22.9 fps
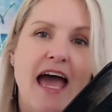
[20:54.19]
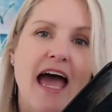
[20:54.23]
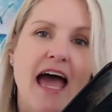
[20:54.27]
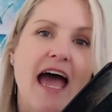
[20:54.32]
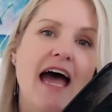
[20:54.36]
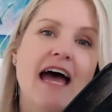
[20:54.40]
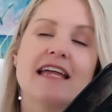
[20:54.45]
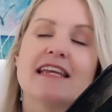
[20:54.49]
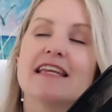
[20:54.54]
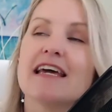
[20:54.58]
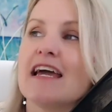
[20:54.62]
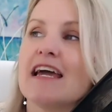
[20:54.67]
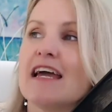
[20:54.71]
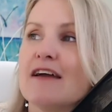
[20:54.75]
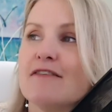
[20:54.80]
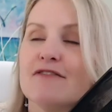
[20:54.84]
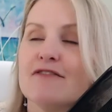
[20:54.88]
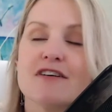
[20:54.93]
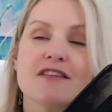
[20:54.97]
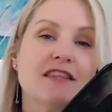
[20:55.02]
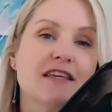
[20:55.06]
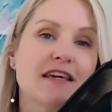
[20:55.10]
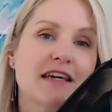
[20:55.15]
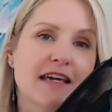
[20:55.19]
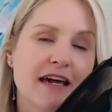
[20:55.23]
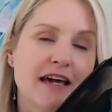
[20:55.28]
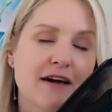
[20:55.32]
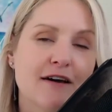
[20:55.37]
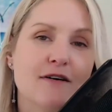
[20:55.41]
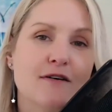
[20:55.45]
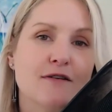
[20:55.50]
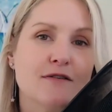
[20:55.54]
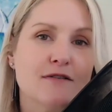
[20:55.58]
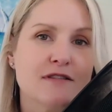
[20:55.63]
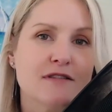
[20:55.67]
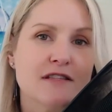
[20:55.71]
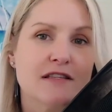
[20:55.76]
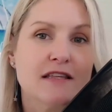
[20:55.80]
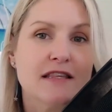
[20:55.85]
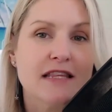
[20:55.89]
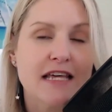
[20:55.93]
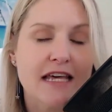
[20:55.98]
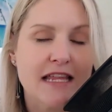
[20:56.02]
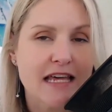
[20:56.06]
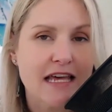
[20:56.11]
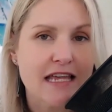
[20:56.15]
and everything else
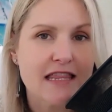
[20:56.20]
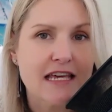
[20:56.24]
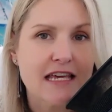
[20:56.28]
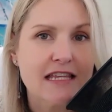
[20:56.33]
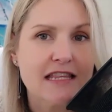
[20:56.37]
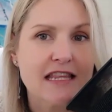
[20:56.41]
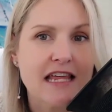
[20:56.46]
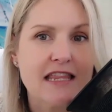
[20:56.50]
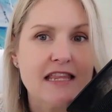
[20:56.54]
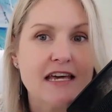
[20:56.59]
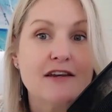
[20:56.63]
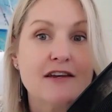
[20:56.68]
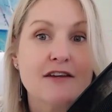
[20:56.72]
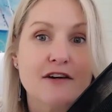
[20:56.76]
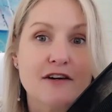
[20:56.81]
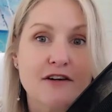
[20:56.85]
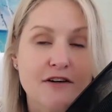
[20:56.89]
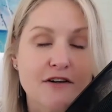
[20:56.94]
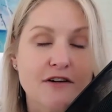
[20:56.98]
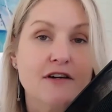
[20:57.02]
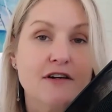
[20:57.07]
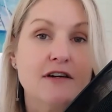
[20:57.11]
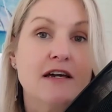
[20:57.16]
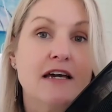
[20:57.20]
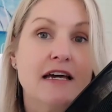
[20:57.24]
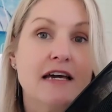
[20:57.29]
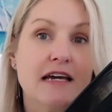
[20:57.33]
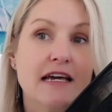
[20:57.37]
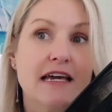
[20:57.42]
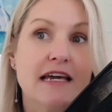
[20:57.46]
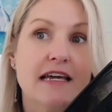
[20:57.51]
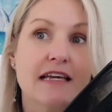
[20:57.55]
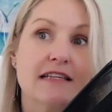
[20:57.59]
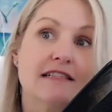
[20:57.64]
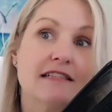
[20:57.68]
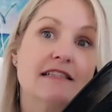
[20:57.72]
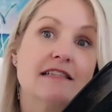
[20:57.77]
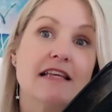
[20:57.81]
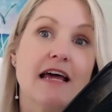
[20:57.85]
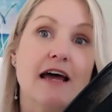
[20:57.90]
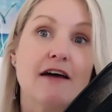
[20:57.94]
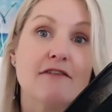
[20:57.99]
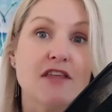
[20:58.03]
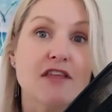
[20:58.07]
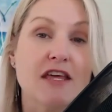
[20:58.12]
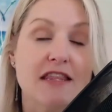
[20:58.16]
that they think that they know is
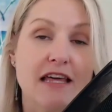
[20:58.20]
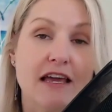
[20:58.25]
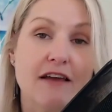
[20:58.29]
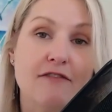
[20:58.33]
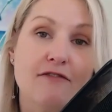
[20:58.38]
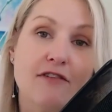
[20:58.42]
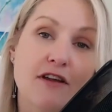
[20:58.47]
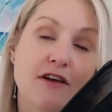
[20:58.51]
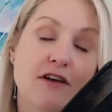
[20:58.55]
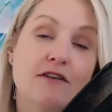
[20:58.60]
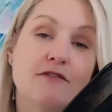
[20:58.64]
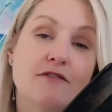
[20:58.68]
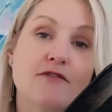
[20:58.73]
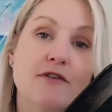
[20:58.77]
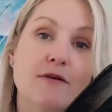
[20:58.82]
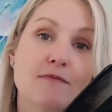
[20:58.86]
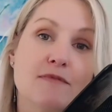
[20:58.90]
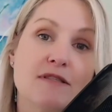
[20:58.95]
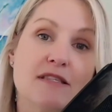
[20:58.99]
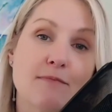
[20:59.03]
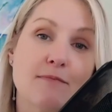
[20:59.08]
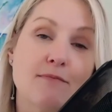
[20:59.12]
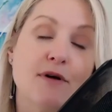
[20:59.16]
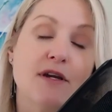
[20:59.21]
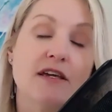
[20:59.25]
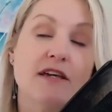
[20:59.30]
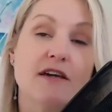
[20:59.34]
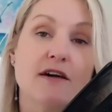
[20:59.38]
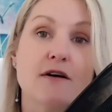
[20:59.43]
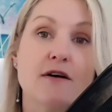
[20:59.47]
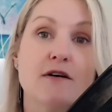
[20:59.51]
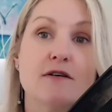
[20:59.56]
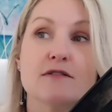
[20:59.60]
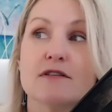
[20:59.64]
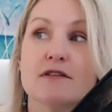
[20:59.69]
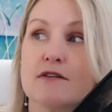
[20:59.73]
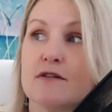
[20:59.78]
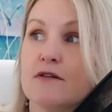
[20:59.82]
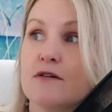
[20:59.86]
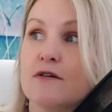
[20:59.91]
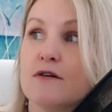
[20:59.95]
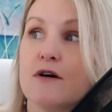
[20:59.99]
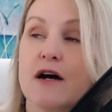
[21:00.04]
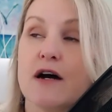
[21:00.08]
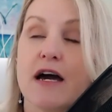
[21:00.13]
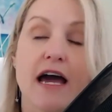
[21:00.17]
stuff that they've learned from somebody else
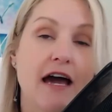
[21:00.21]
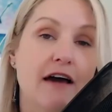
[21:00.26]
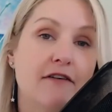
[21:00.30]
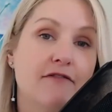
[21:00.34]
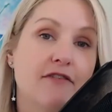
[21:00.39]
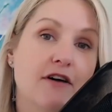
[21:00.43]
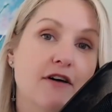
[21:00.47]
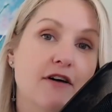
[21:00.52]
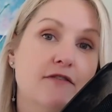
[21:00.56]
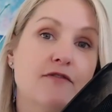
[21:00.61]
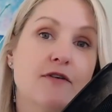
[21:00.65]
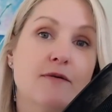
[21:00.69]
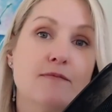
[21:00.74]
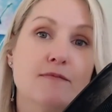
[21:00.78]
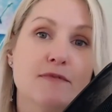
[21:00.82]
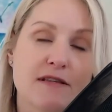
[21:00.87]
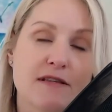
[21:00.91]
or have heard from